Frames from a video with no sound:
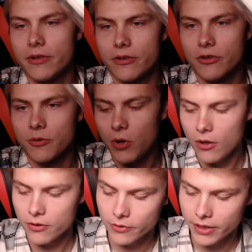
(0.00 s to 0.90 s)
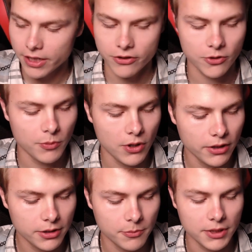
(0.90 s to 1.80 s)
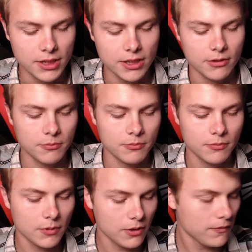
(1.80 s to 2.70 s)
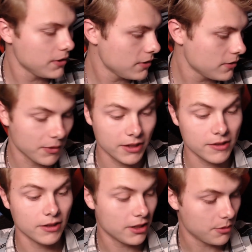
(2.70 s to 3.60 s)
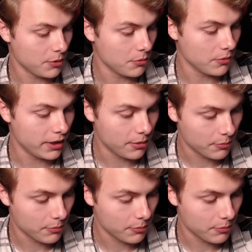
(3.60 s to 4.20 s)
That's a small. So I got a small and a medium of these. Man, that's a lot of bubble wrap.